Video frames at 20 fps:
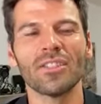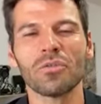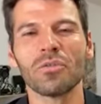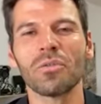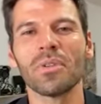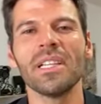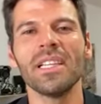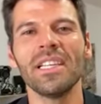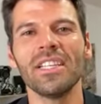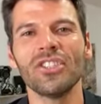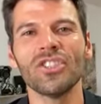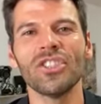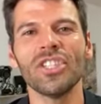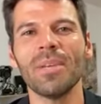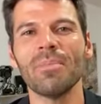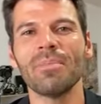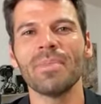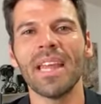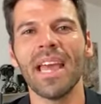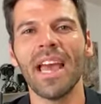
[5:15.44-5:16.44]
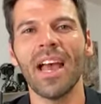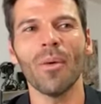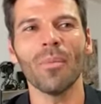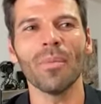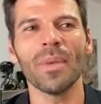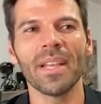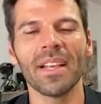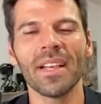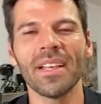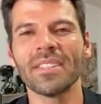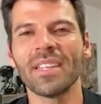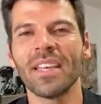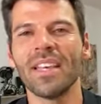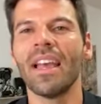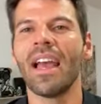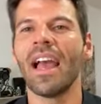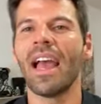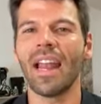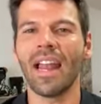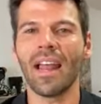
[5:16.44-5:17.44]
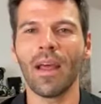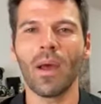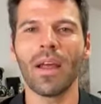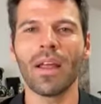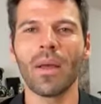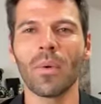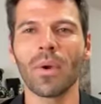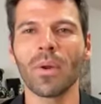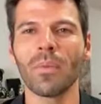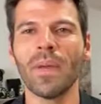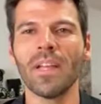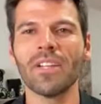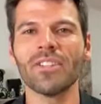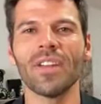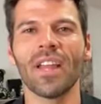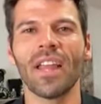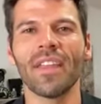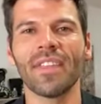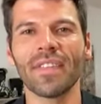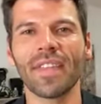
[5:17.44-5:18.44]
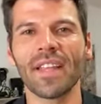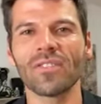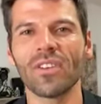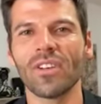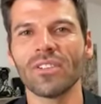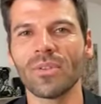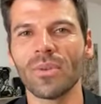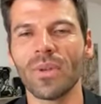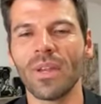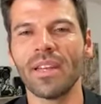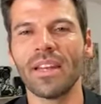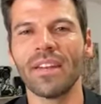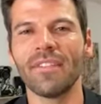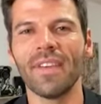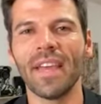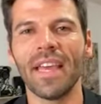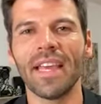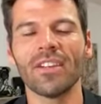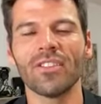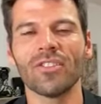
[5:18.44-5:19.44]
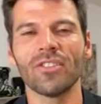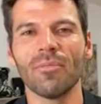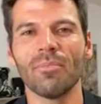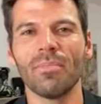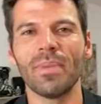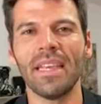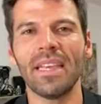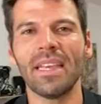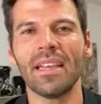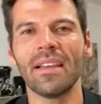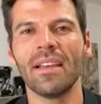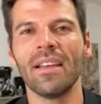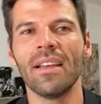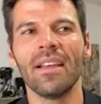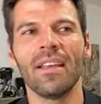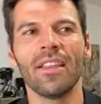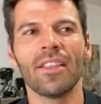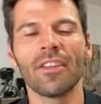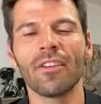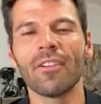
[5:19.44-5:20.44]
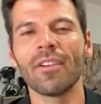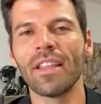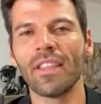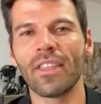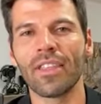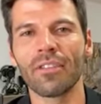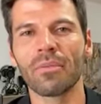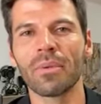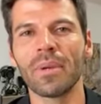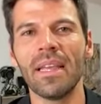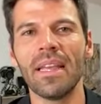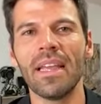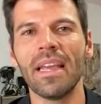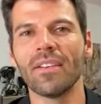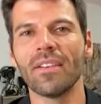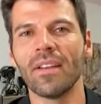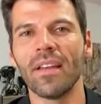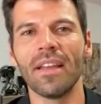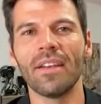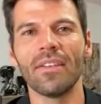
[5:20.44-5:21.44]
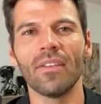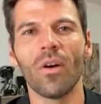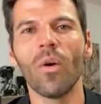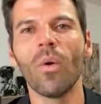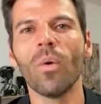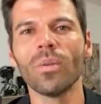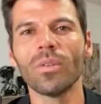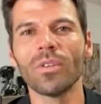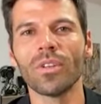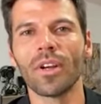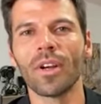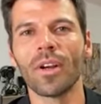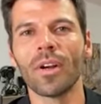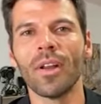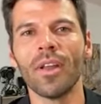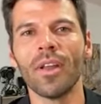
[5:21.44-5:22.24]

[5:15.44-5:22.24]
really cheap now, because, and I want to mention, I think that's also an advantage of being 33 and older.